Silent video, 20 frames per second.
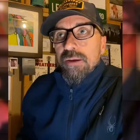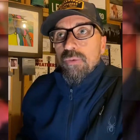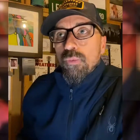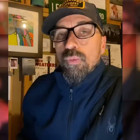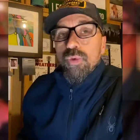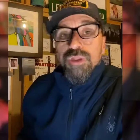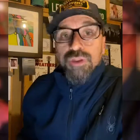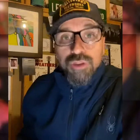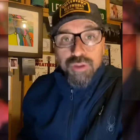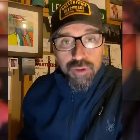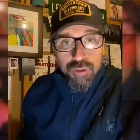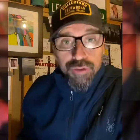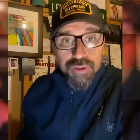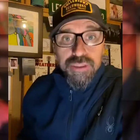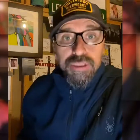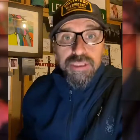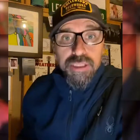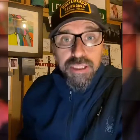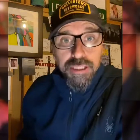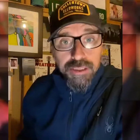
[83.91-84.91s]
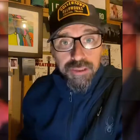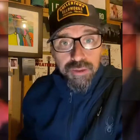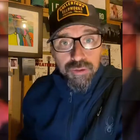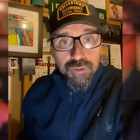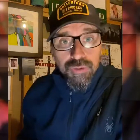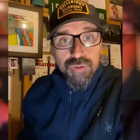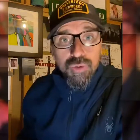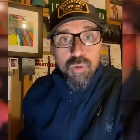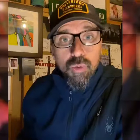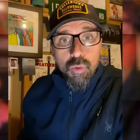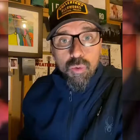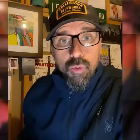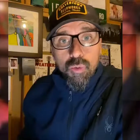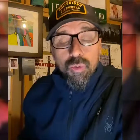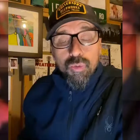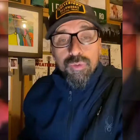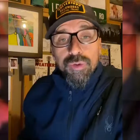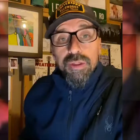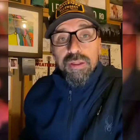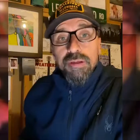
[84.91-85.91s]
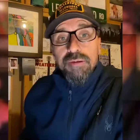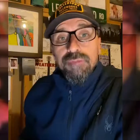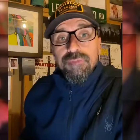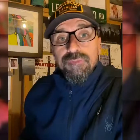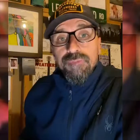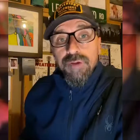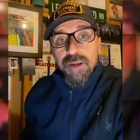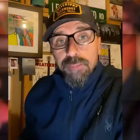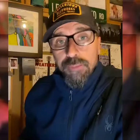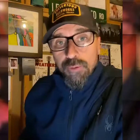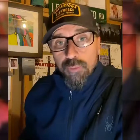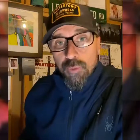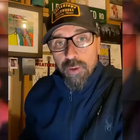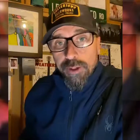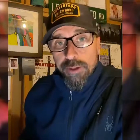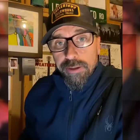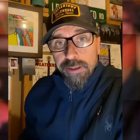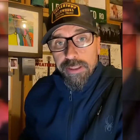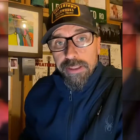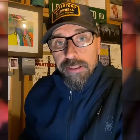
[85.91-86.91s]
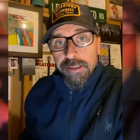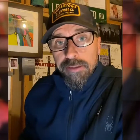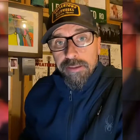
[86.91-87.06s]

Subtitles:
which turns 10 years old in February,